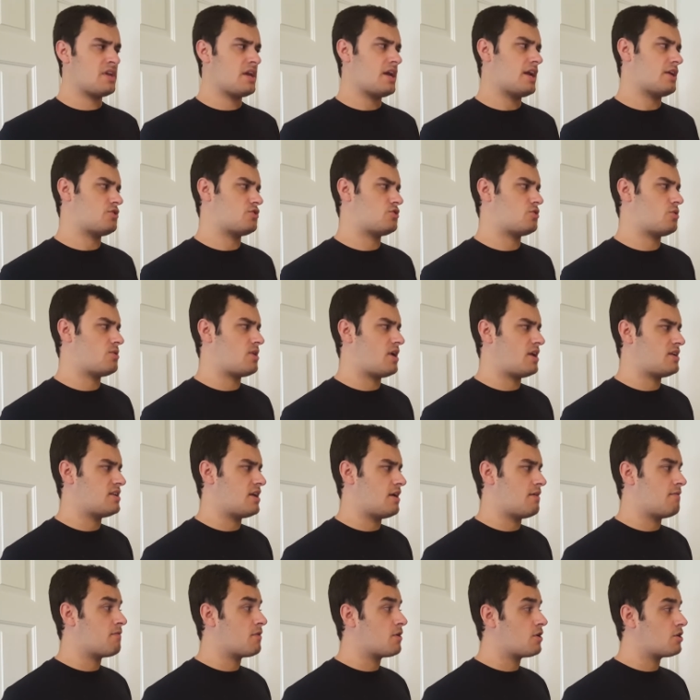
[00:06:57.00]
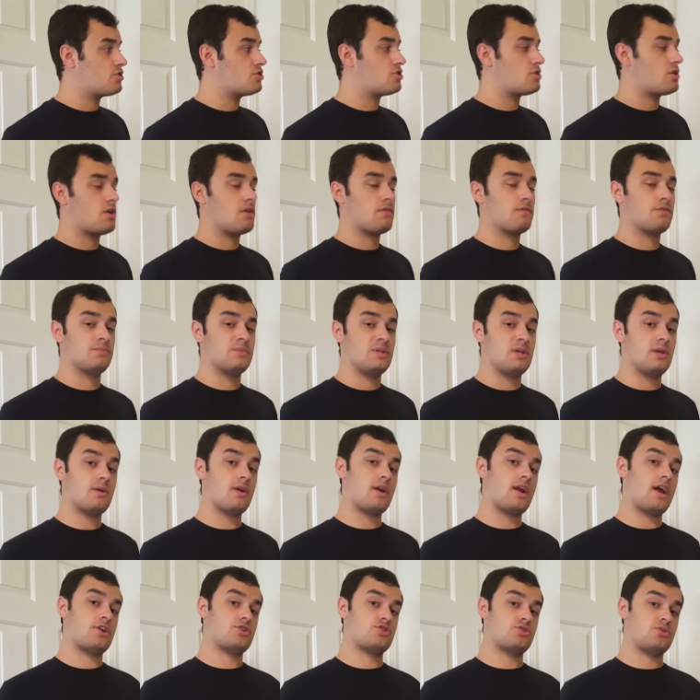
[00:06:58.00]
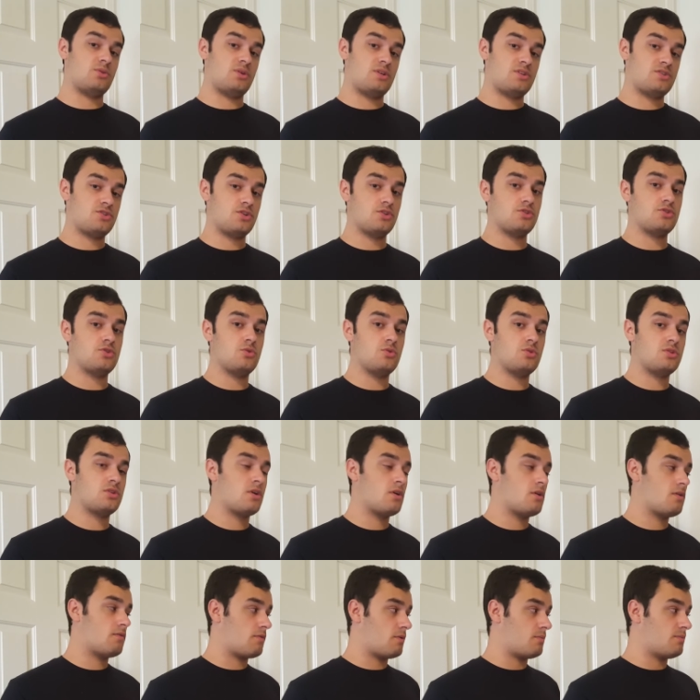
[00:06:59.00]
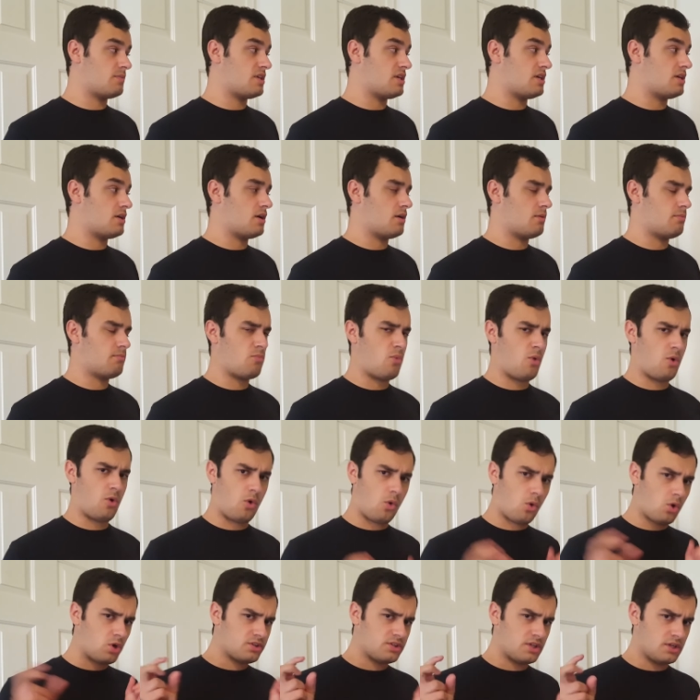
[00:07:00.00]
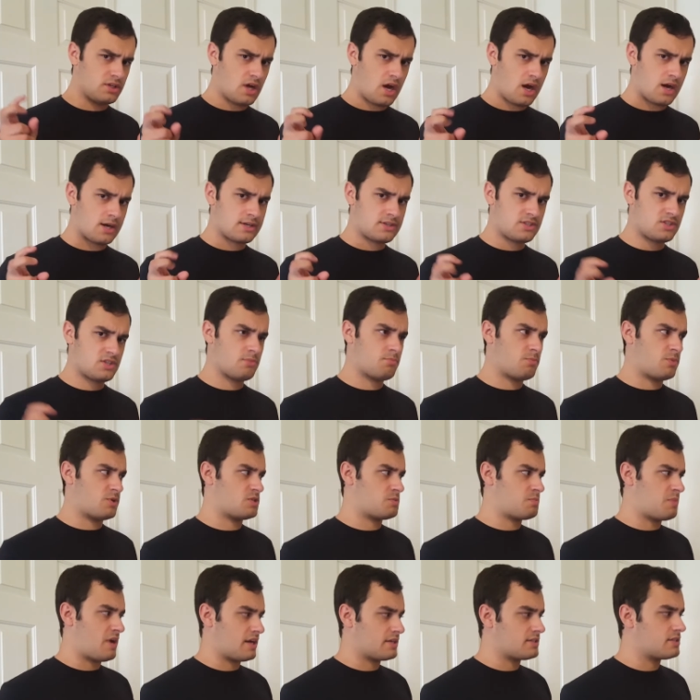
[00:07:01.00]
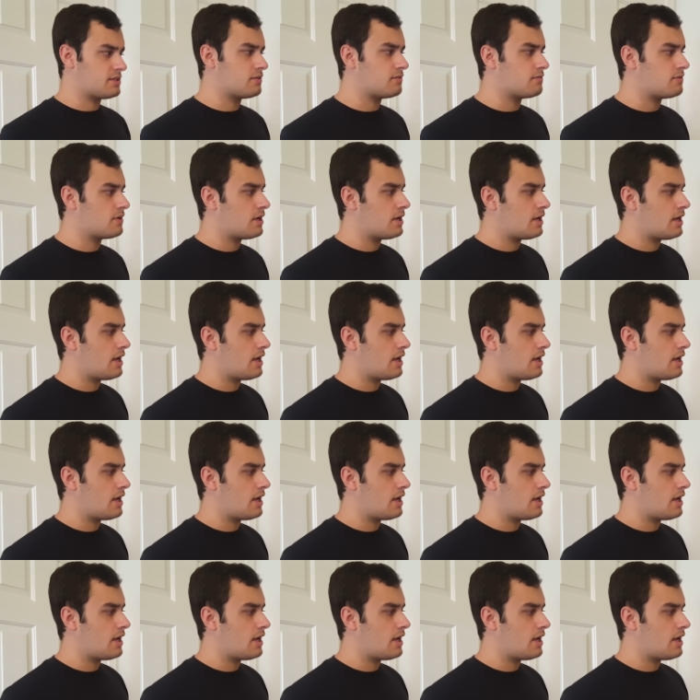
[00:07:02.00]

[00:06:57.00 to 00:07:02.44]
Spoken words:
And so that diverged from the International Institute, from the more orthodox perspective,